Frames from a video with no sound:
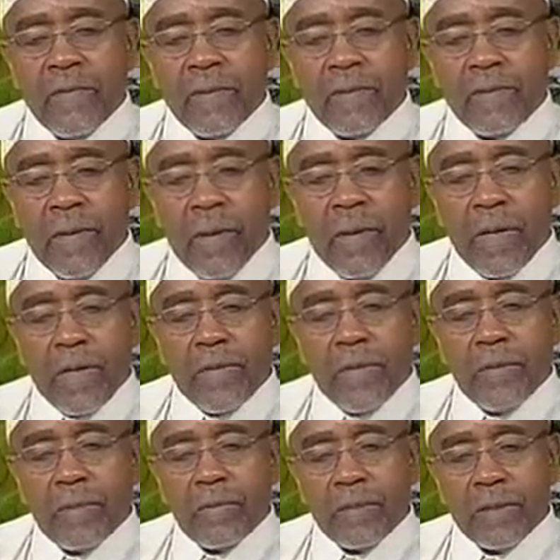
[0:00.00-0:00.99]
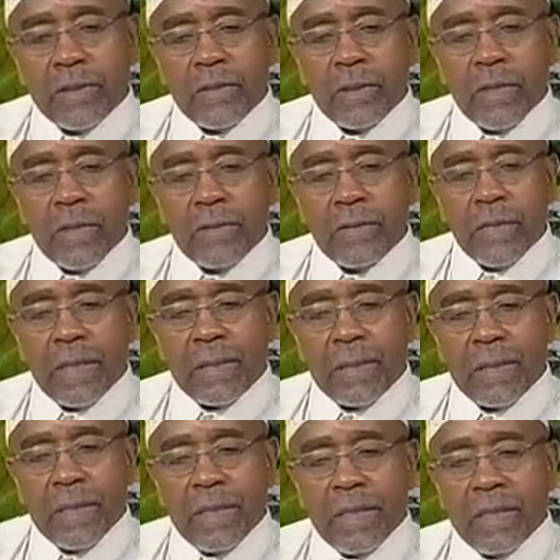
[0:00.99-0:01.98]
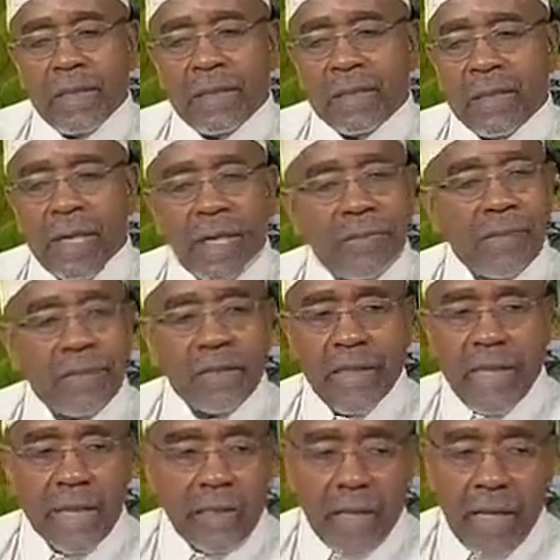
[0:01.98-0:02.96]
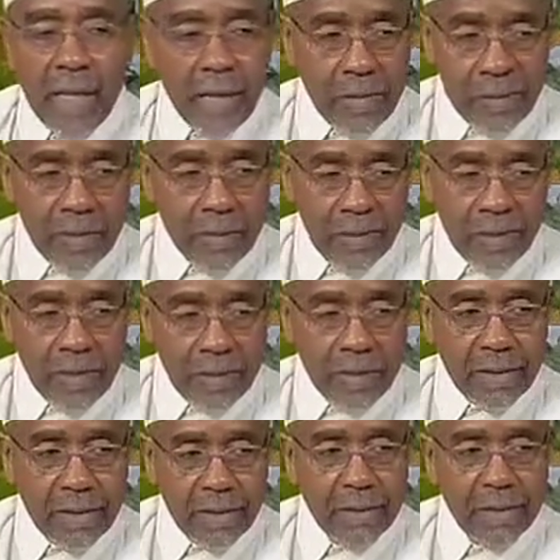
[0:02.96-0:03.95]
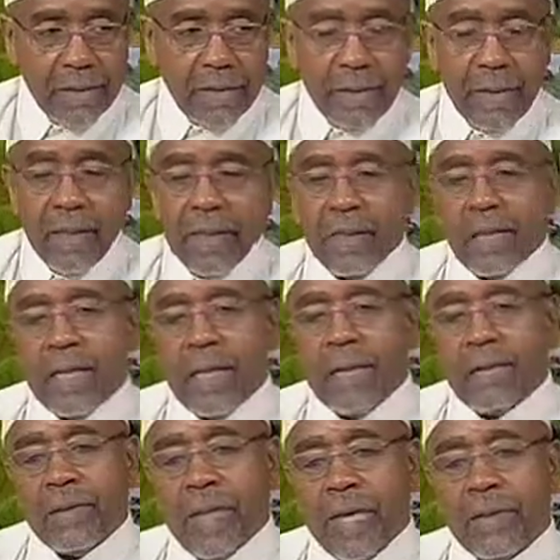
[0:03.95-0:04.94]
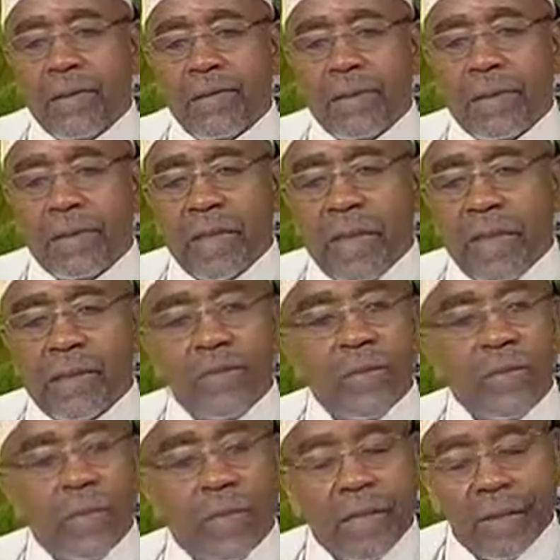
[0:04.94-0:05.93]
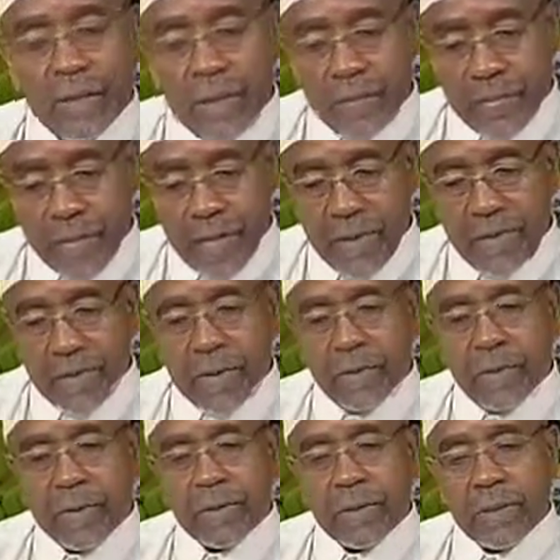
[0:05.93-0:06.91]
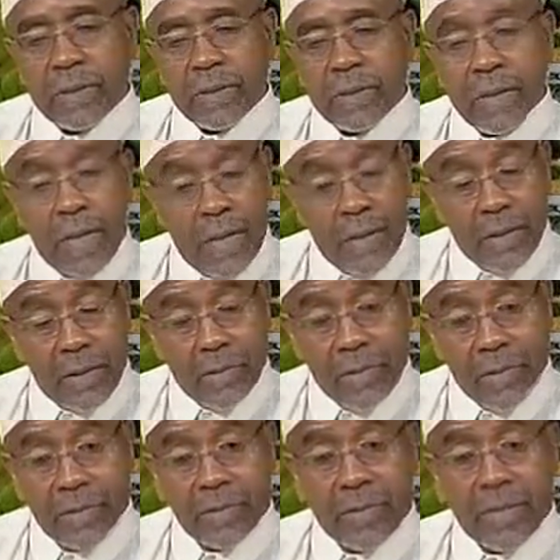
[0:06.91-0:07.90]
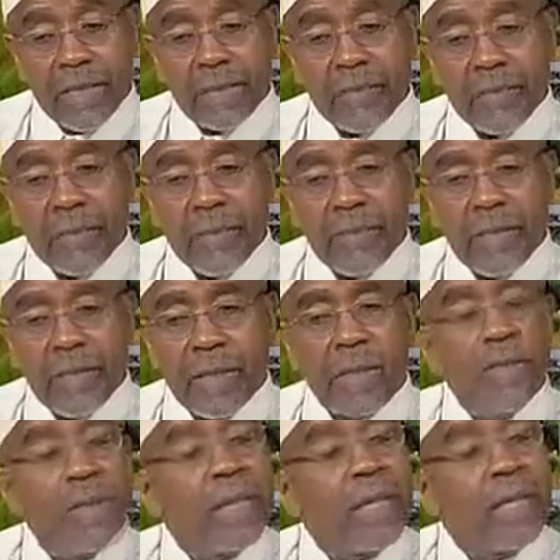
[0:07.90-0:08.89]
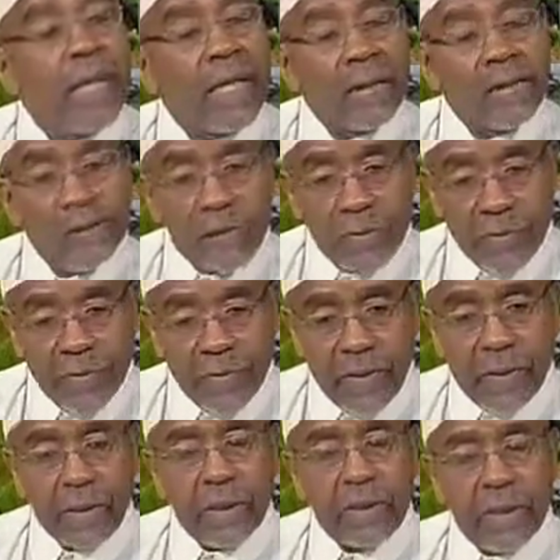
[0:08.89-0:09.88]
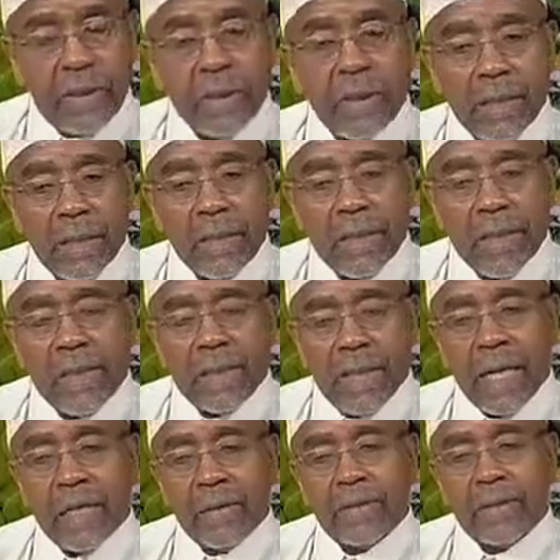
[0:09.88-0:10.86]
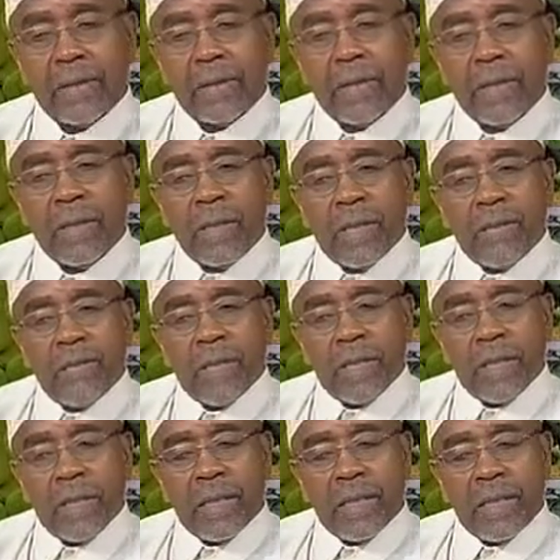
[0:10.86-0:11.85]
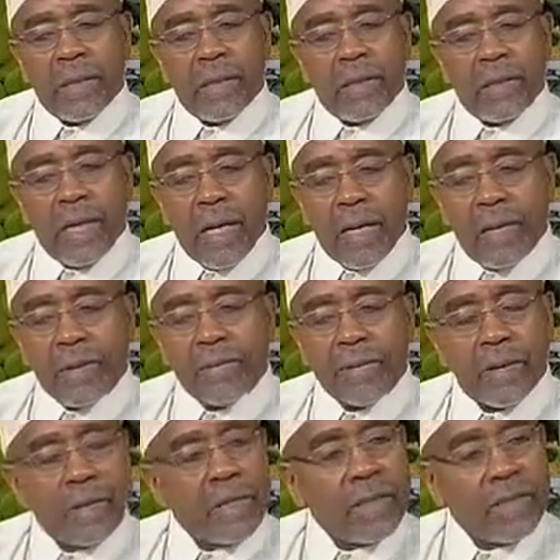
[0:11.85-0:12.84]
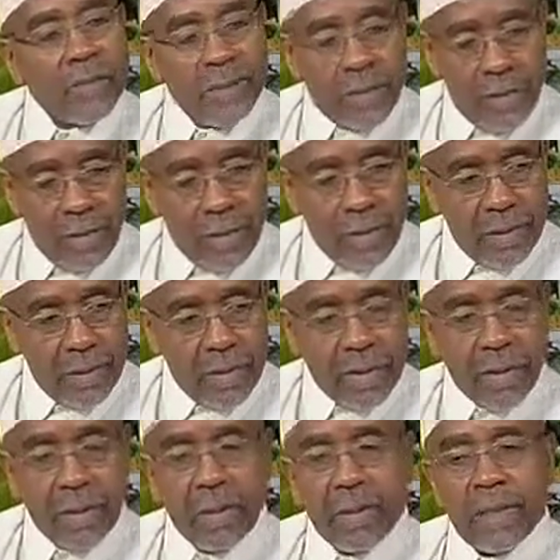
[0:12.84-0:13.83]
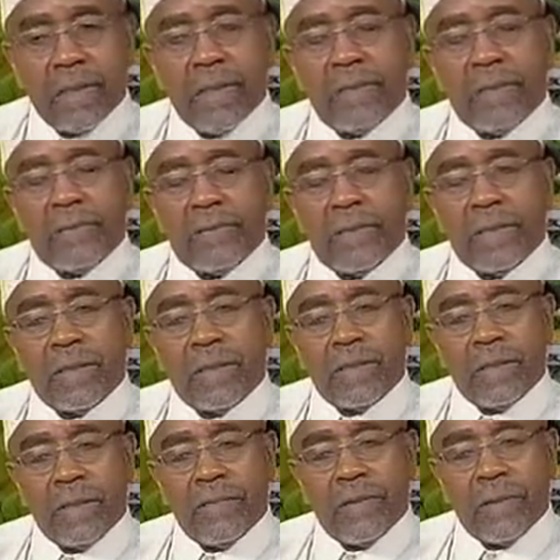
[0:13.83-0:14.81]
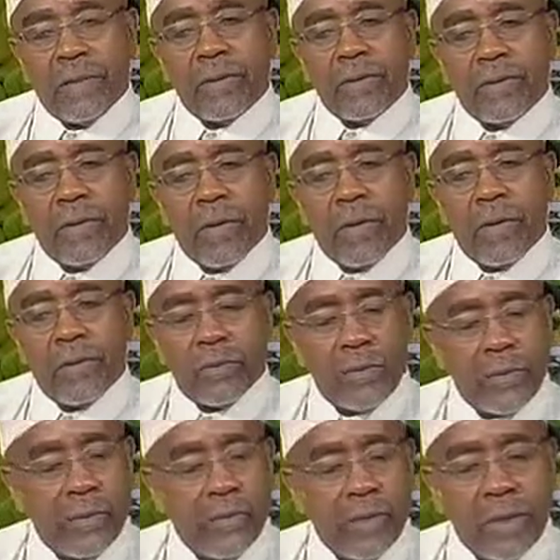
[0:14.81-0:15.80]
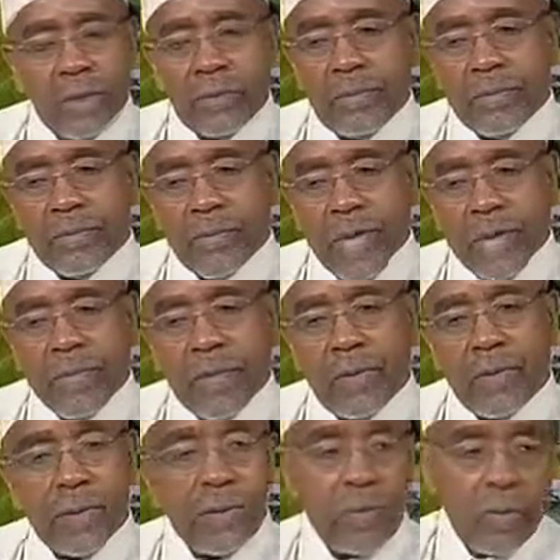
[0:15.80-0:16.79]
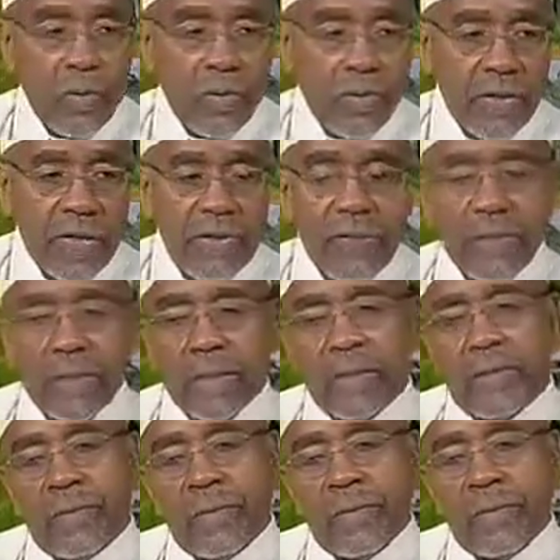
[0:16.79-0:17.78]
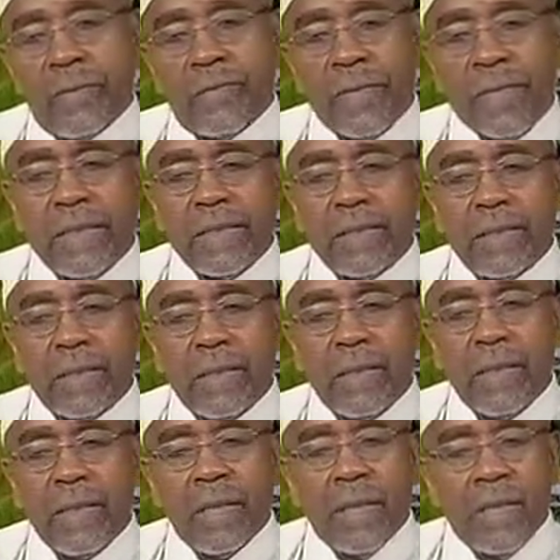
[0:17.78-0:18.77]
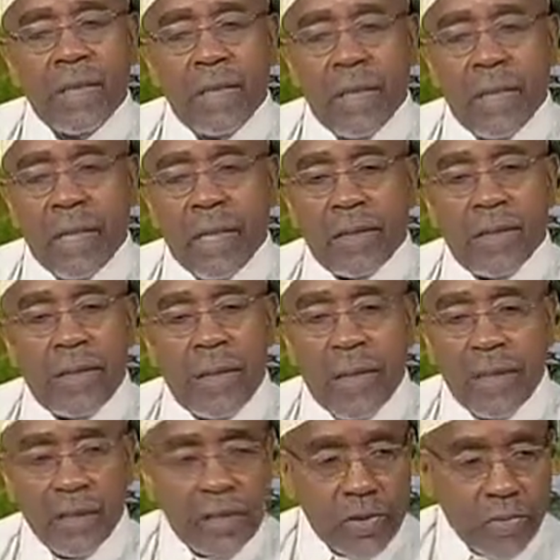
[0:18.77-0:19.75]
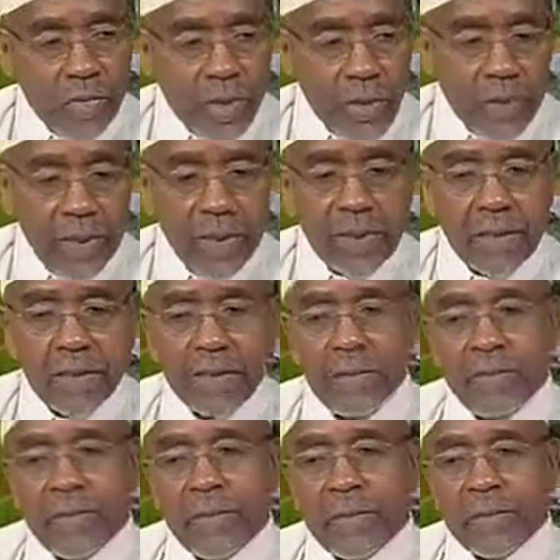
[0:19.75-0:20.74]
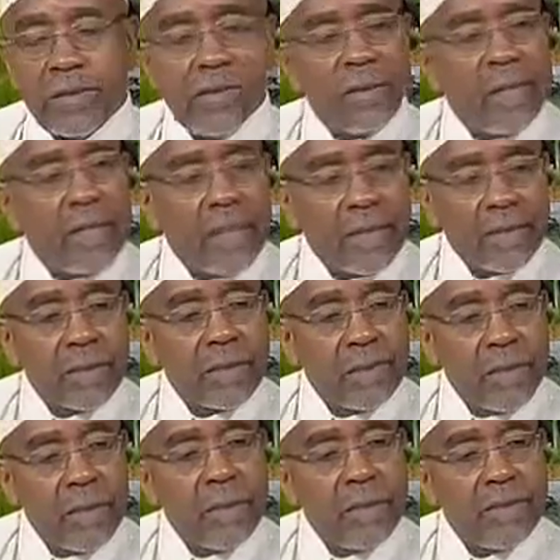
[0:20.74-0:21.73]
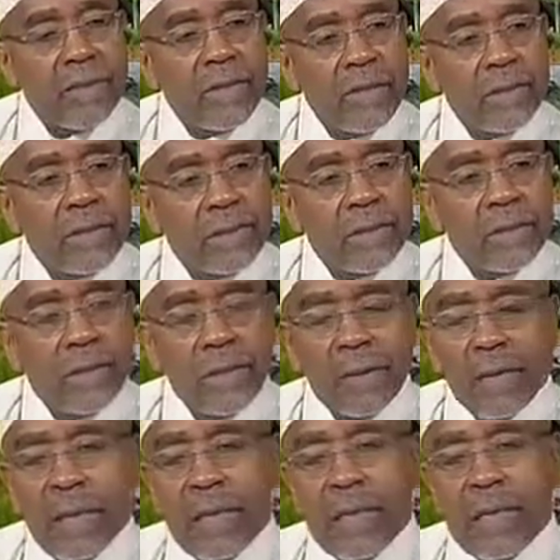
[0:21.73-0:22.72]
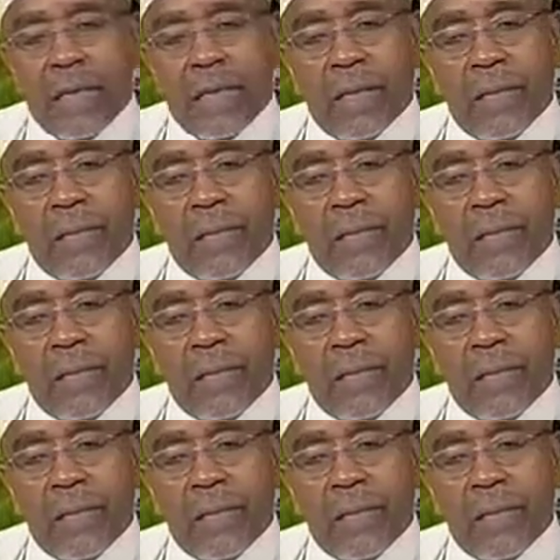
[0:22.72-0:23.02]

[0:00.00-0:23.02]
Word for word: First of all, I think we should know that Islam is not an Arab religion. Mm-hmm. uh, our language is Arabic because our prophet was an Arab, peace and blessing be upon him, and it mm-hmm. was revealed uh, in that language. But uh, Arabs are in the minority in, in this mm-hmm. religion. They're a very mm-hmm. small group, and primarily in North Africa and the Arabian Peninsula. Mm-hmm. uh, the largest population of Muslims are actually in Indonesia. Mm-hmm.